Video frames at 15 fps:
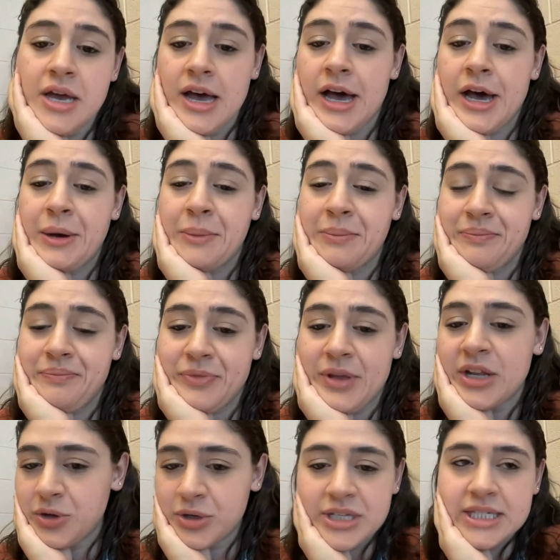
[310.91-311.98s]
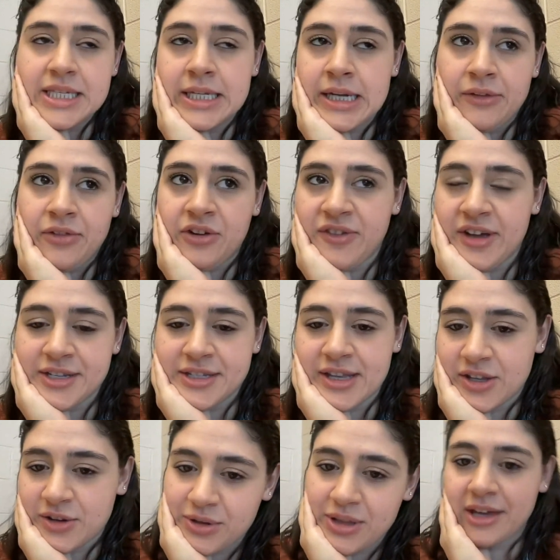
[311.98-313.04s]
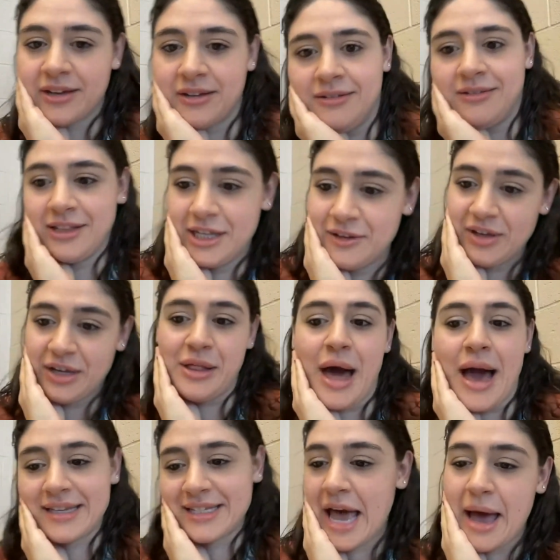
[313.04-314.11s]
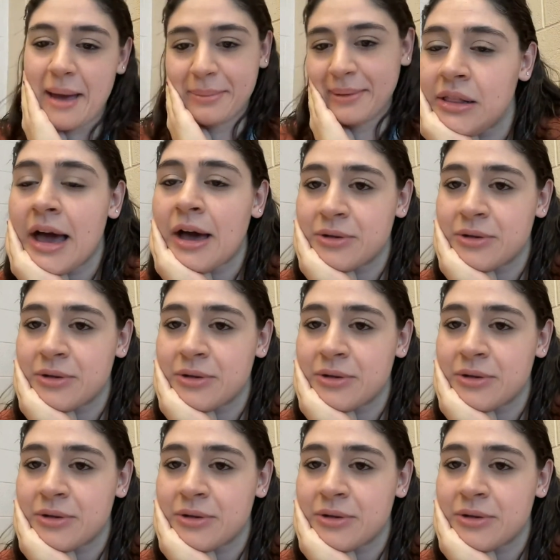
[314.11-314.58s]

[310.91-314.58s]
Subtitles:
And you could see it on their face that they were like leaving class happy.